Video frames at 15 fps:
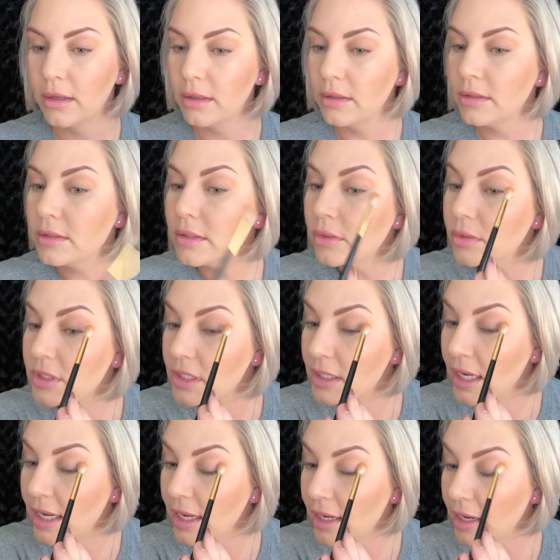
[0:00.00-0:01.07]
So
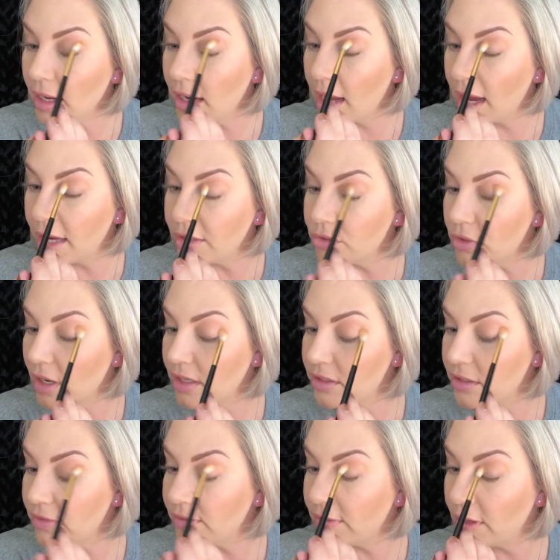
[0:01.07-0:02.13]
today I tried
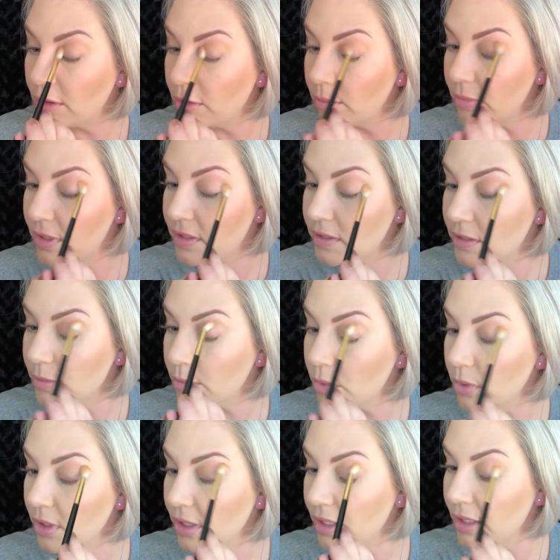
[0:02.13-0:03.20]
to film this
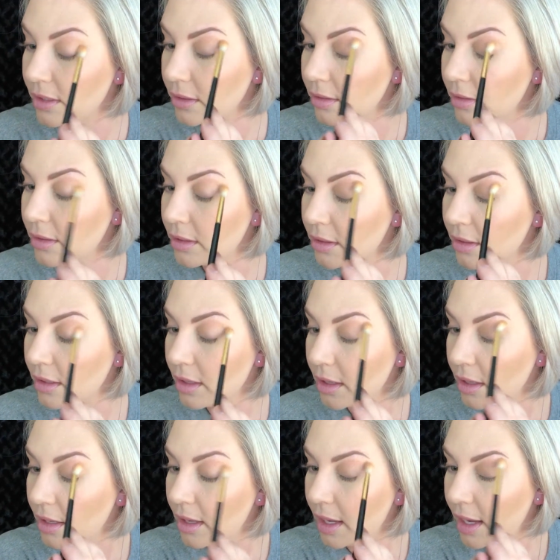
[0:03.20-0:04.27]
morning
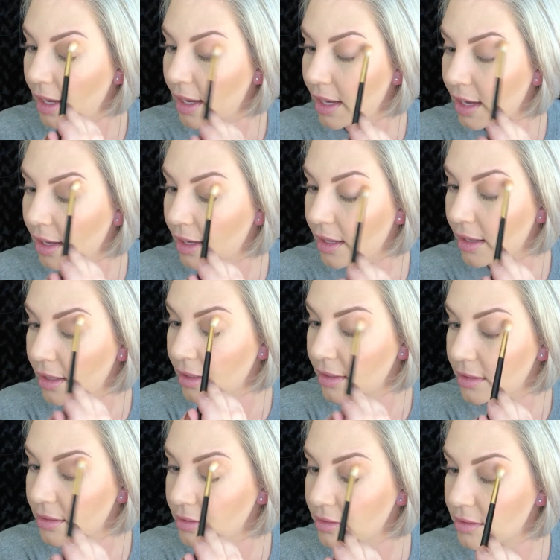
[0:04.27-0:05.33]

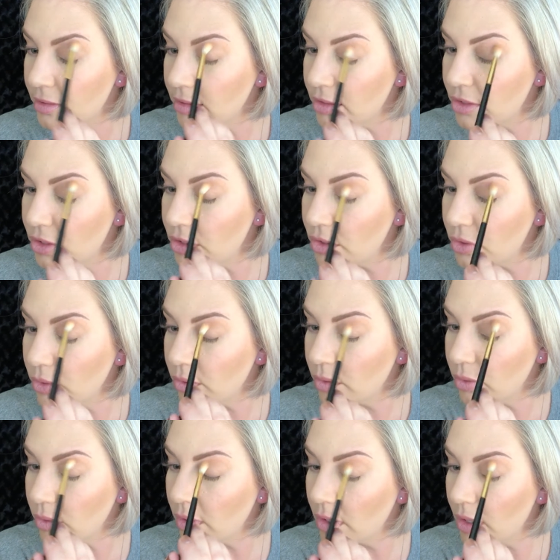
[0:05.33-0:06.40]
and do